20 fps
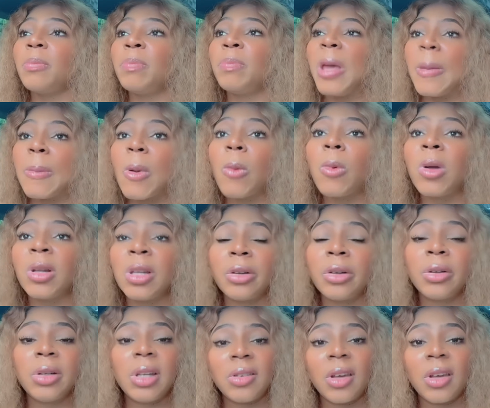people will
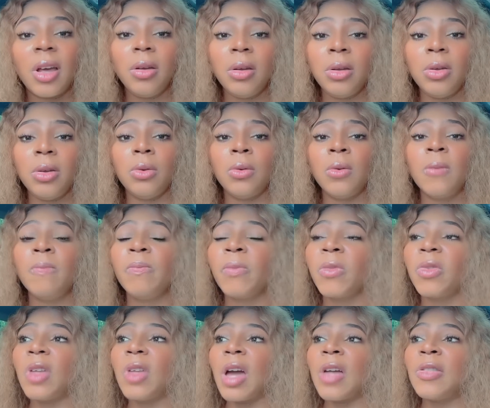literally tell you
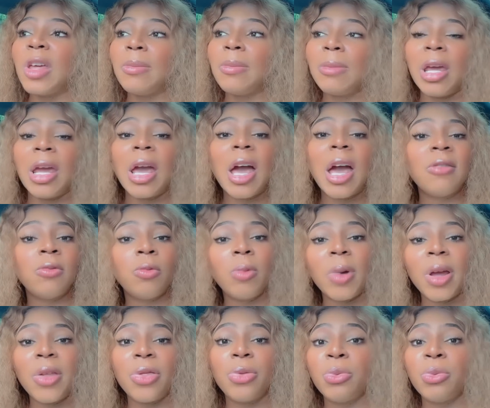that they may have
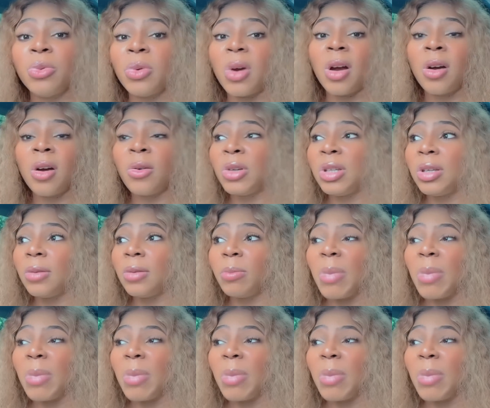went through oh